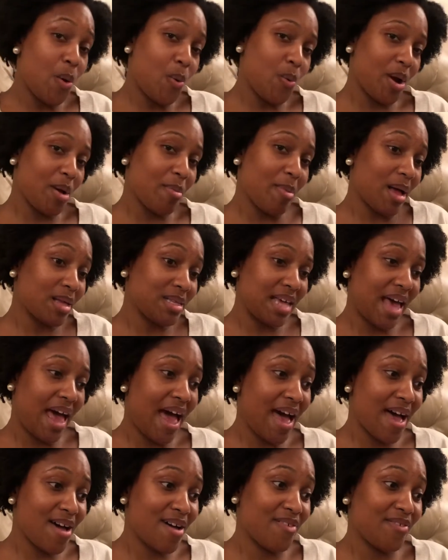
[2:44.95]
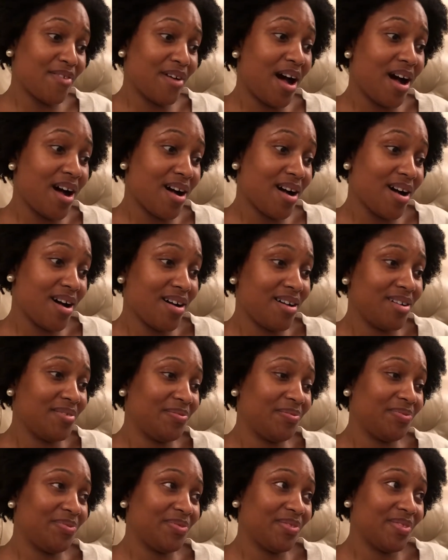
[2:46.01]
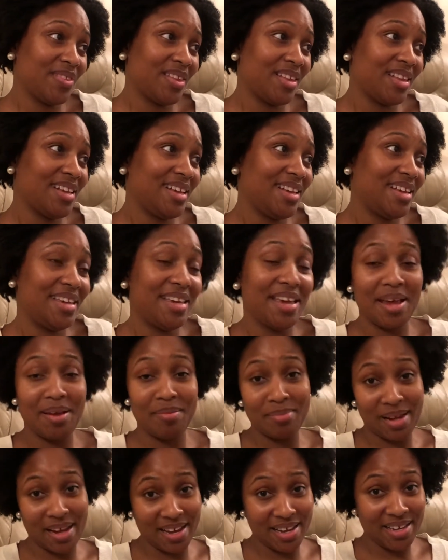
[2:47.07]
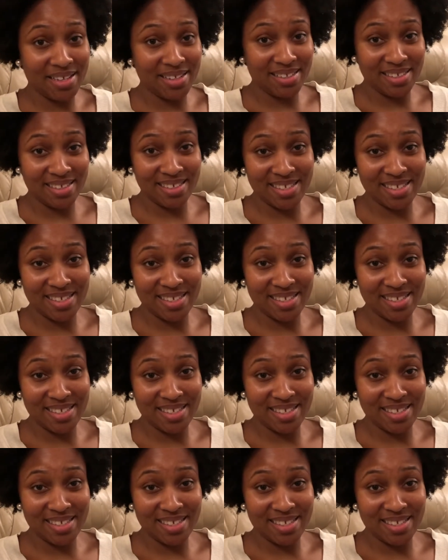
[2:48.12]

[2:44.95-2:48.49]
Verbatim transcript: We're about to have uh, game night.